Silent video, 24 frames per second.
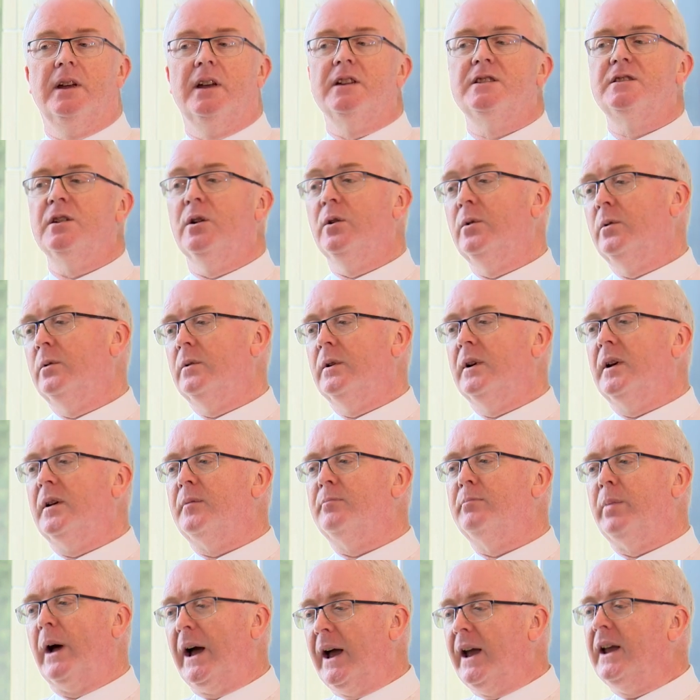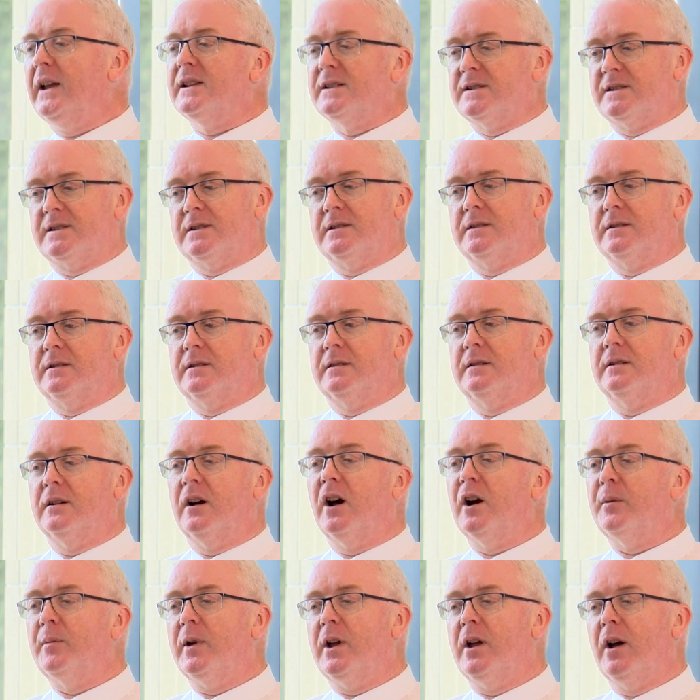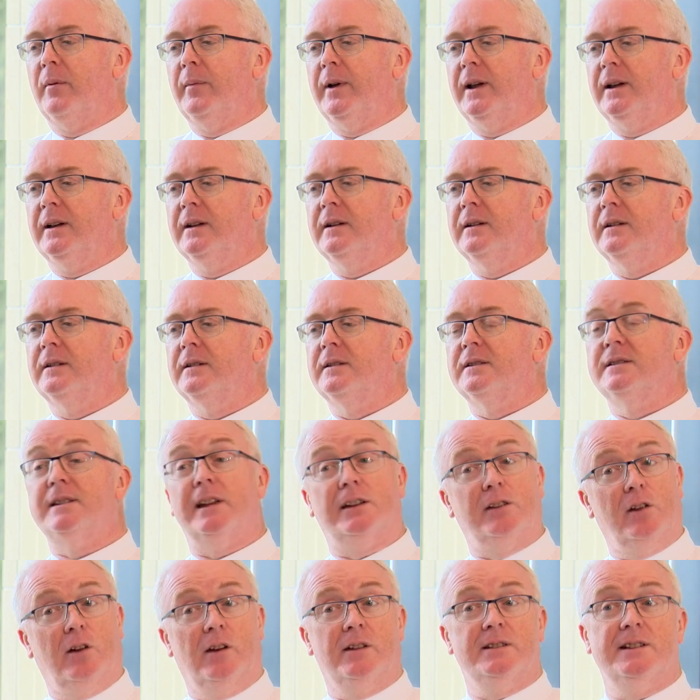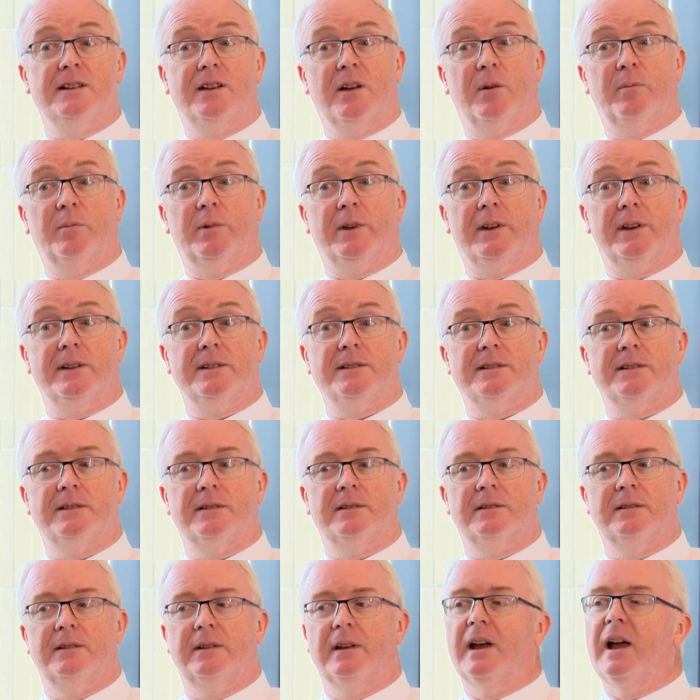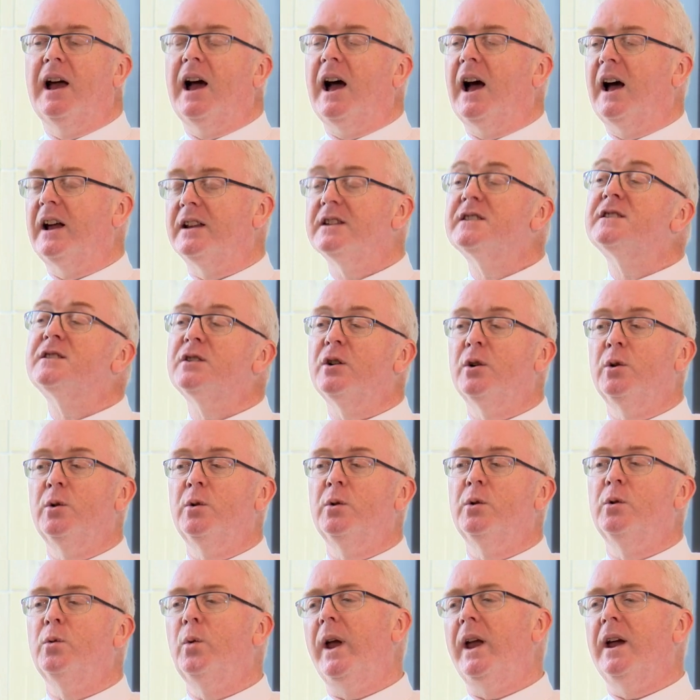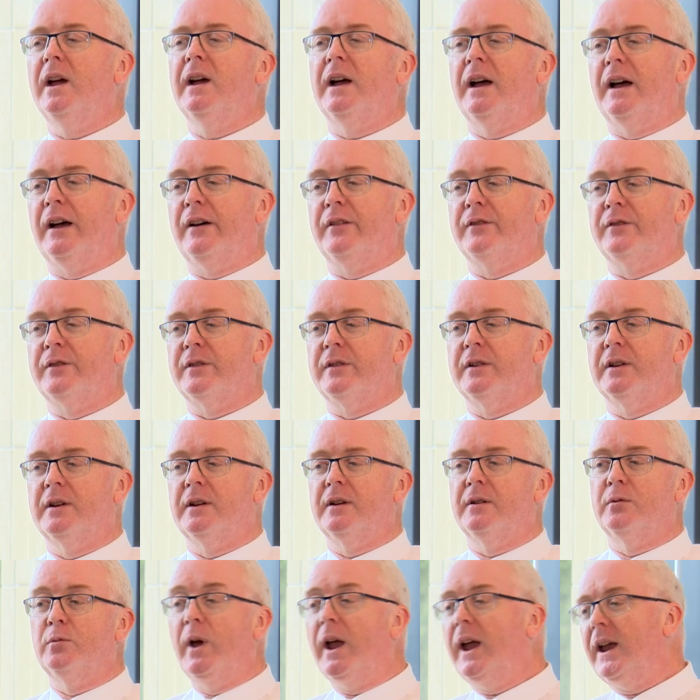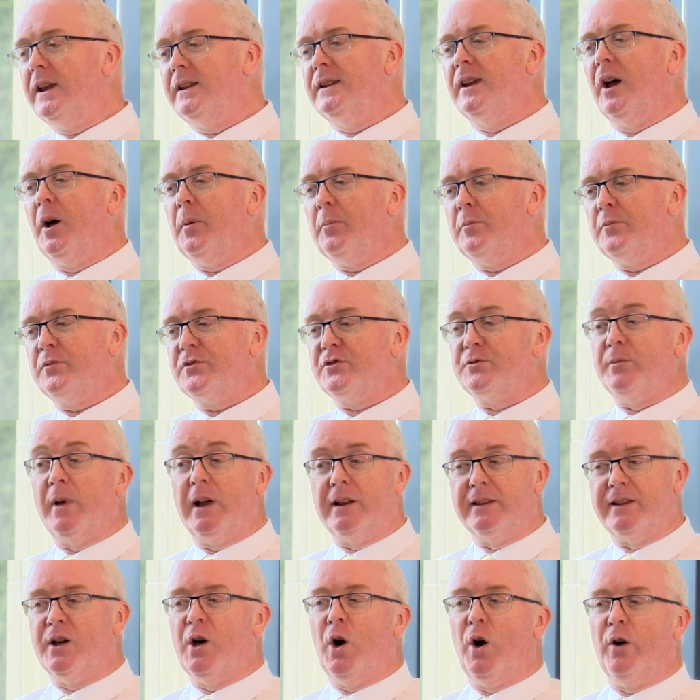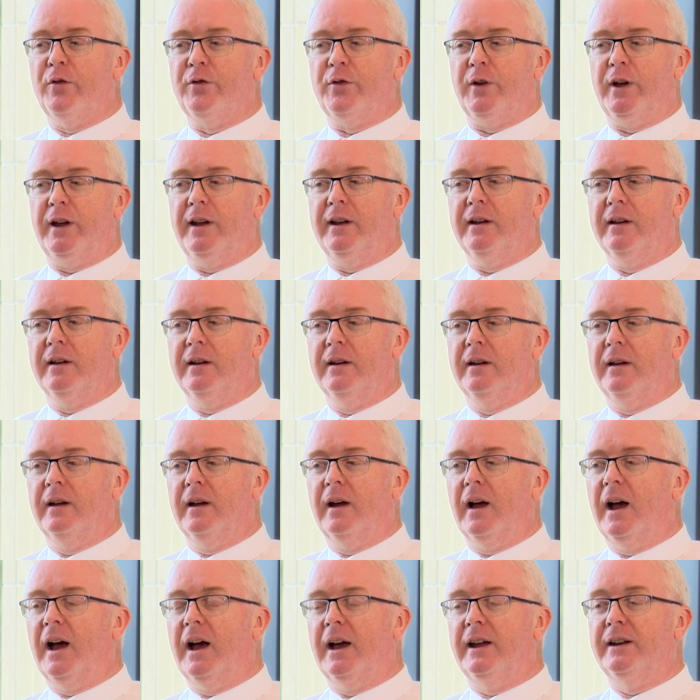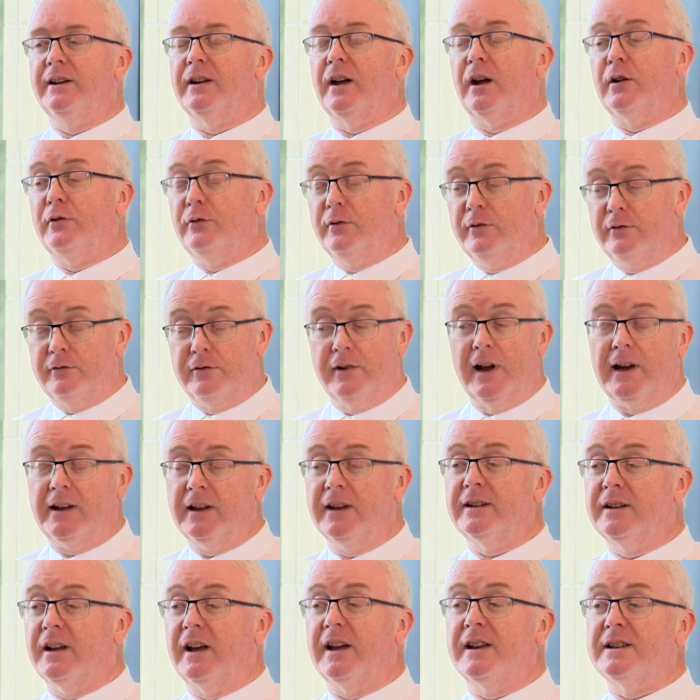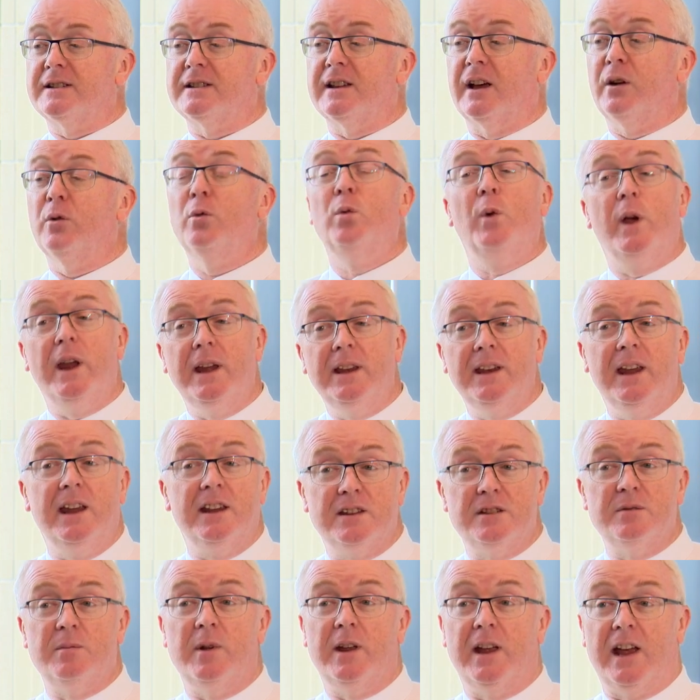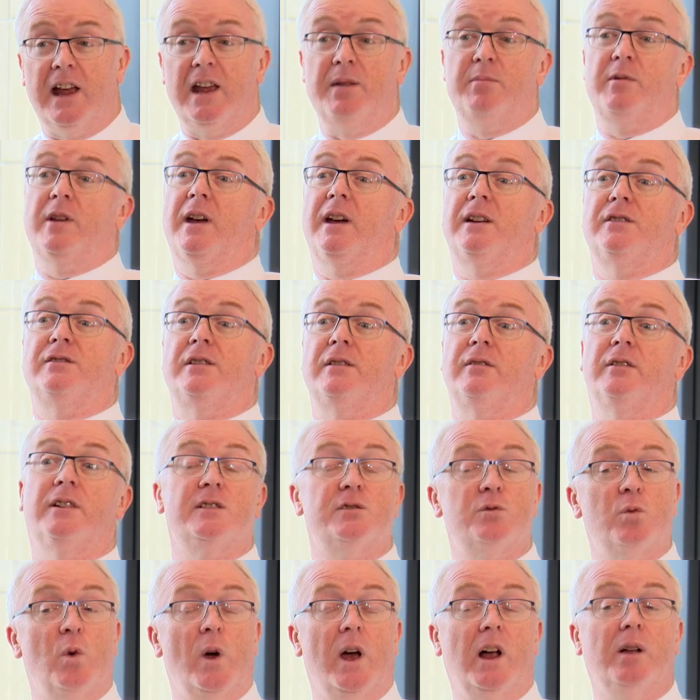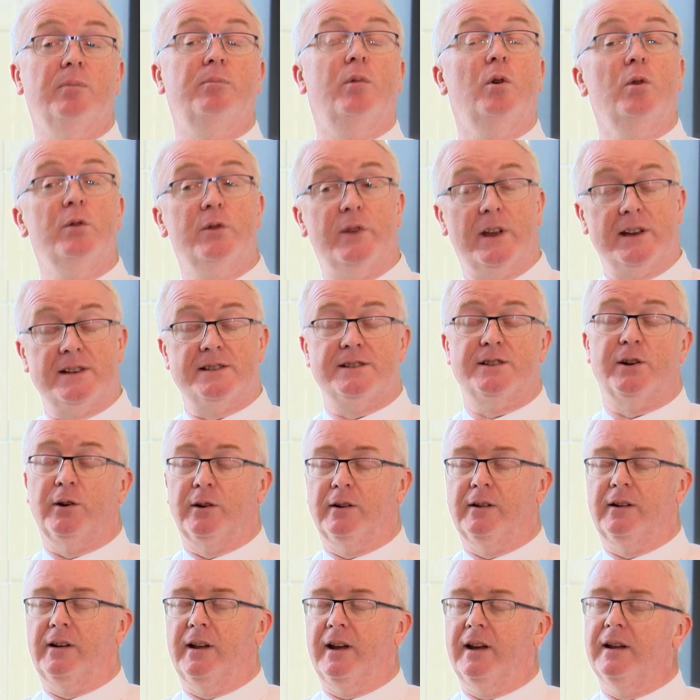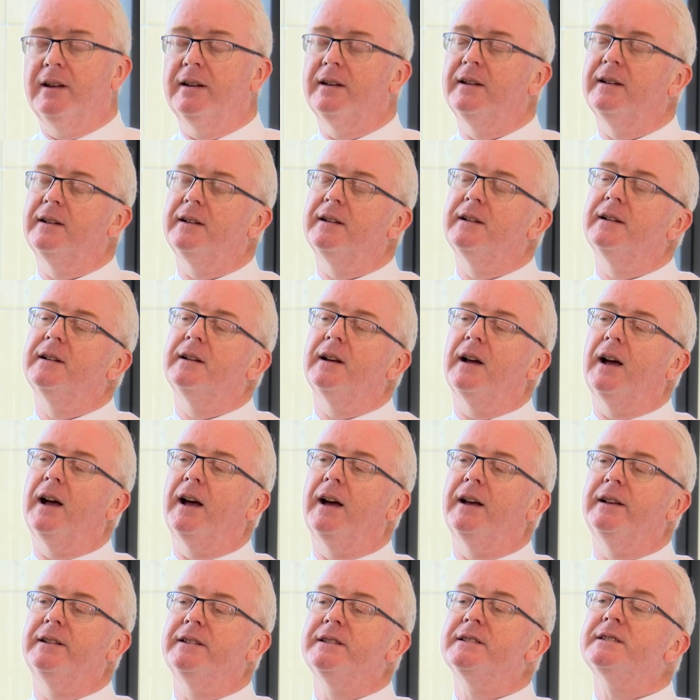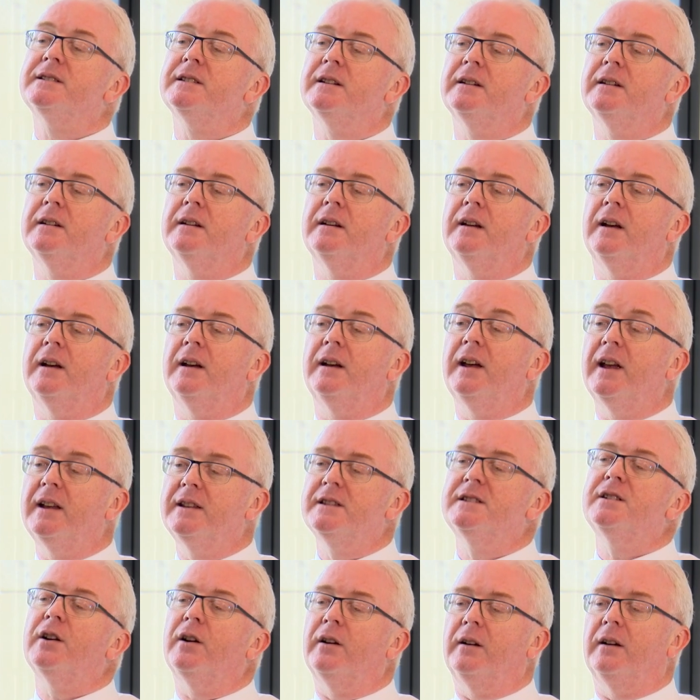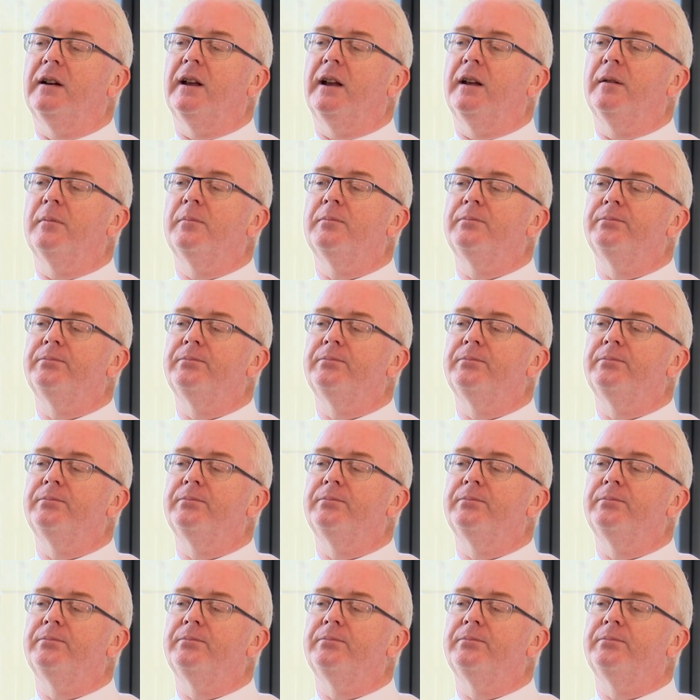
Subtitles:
So banks are becoming technology companies. And so we have wakened up, smelled the coffee, and recognized that we need to be API driven as well, both externally and internally.